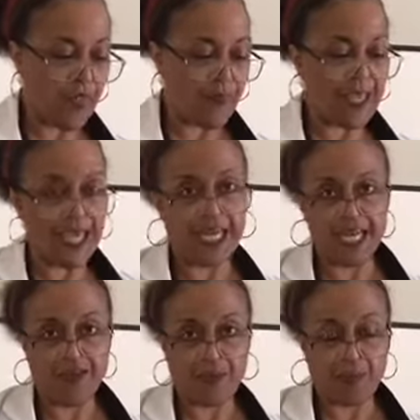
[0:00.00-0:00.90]
beginning
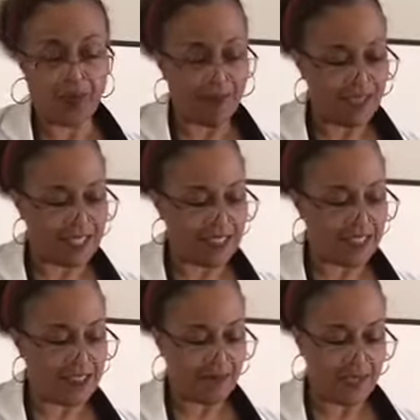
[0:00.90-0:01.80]
of the plumbing
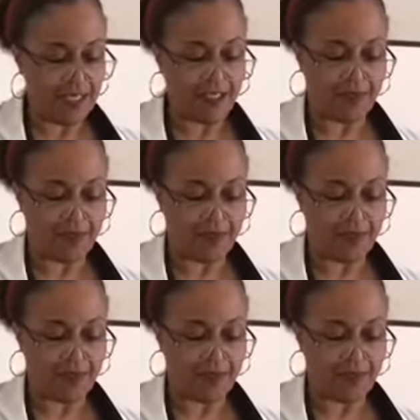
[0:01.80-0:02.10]
system is,